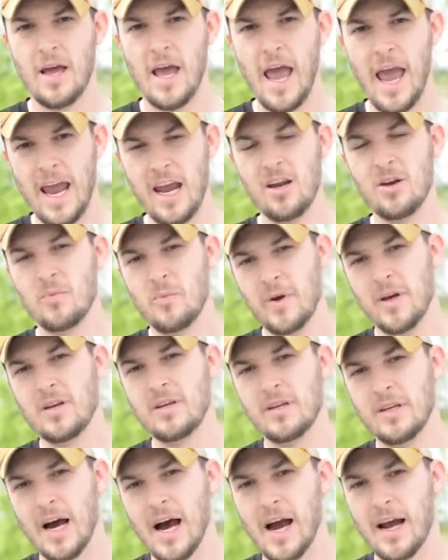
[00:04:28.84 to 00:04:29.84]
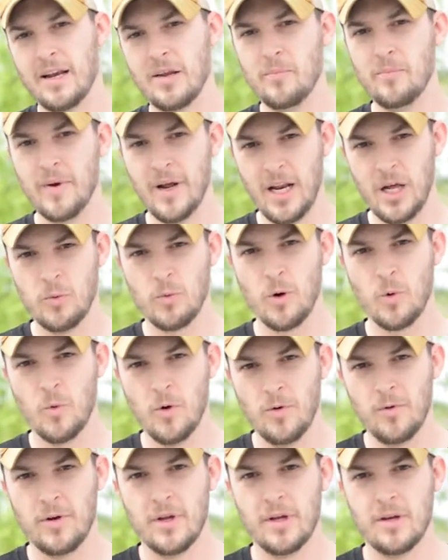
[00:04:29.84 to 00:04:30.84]
8 men died and many were
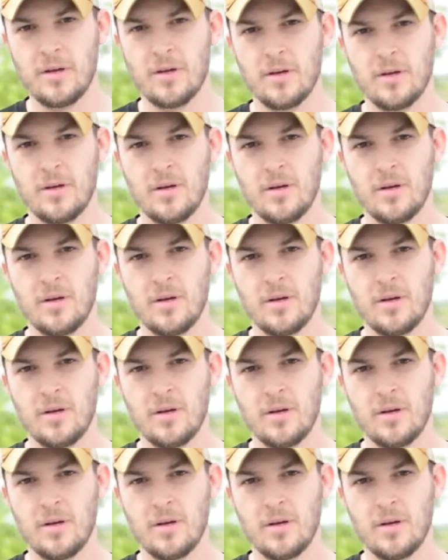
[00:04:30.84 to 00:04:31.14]
wounded.